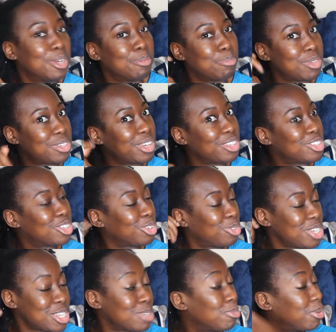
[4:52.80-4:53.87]
Besides the
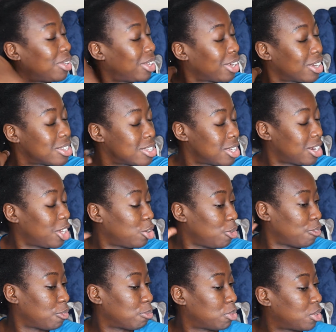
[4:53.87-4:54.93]
grease, but like I said, I don't
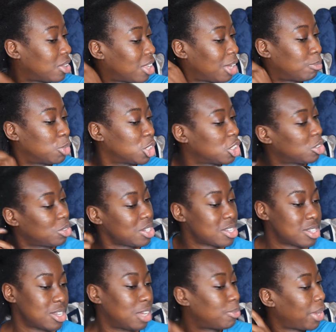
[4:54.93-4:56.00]
even put that much
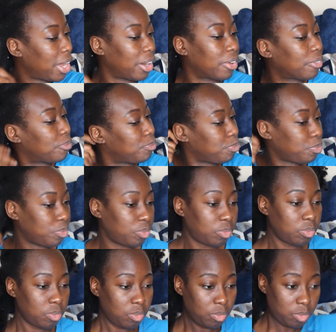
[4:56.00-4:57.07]
grease in my hair.
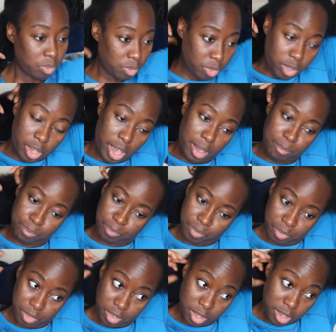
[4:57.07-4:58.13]
Okay,
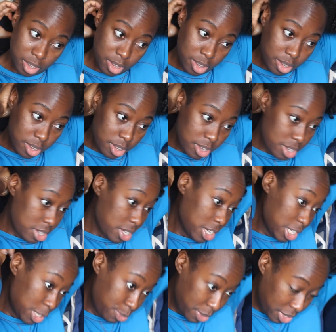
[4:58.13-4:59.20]
I
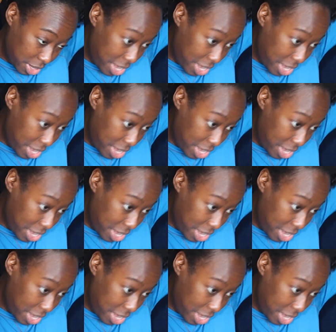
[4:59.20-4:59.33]
split